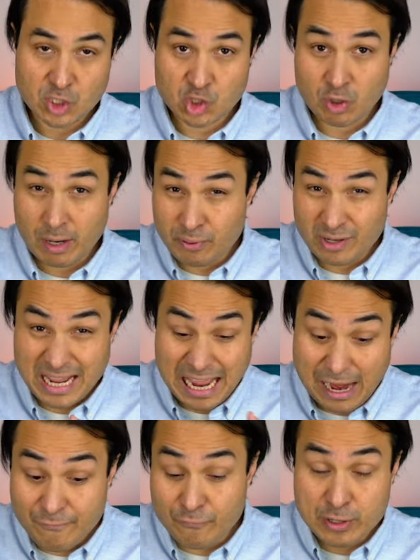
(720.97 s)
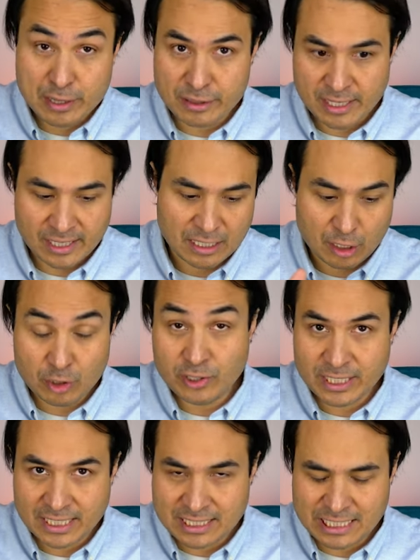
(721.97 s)
to try and put everything,
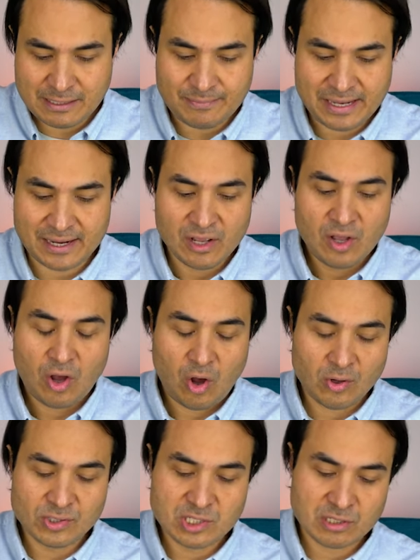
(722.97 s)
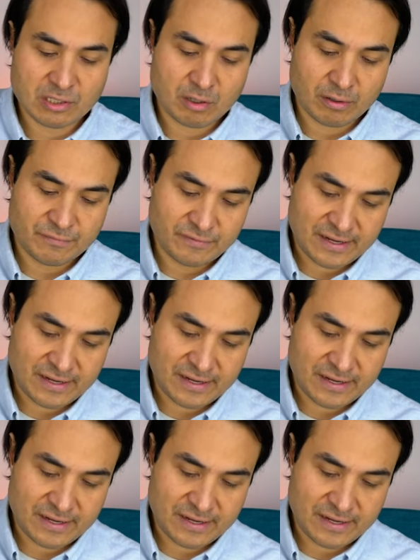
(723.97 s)
including a teapot, onto the Gong Fu